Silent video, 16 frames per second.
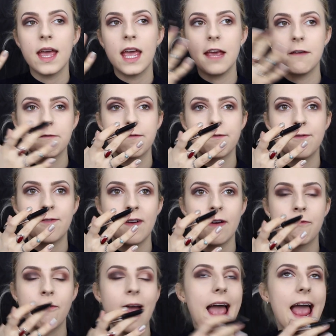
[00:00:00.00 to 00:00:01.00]
if
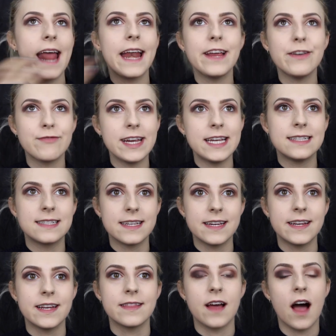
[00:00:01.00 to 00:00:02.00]
for any
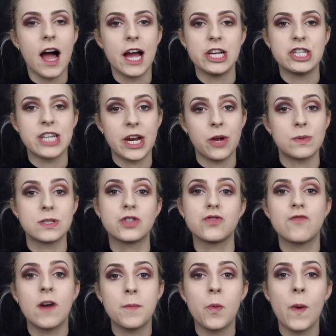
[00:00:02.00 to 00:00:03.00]
reason the eyeshadow was to
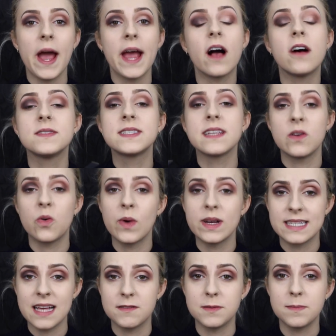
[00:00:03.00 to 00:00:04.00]
rub away, I'll still
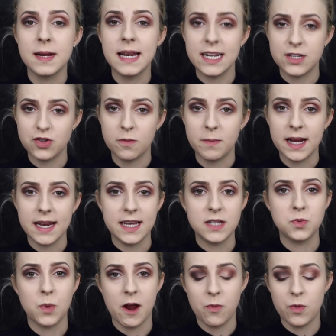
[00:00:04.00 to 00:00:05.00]
always have some glitter on my
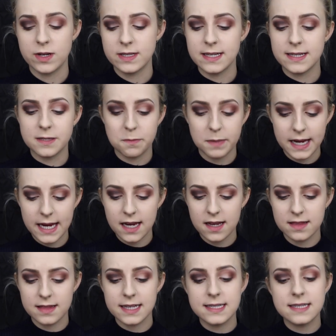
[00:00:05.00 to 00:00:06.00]
lid where I want it to
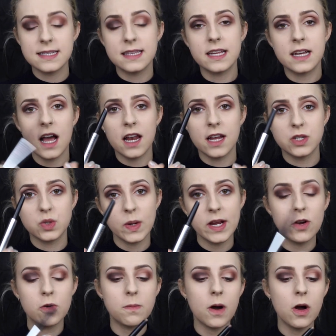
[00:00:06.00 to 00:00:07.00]
be. This is in the colour
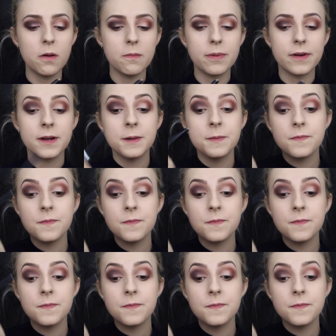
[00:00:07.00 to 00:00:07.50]
Twinkle Pop,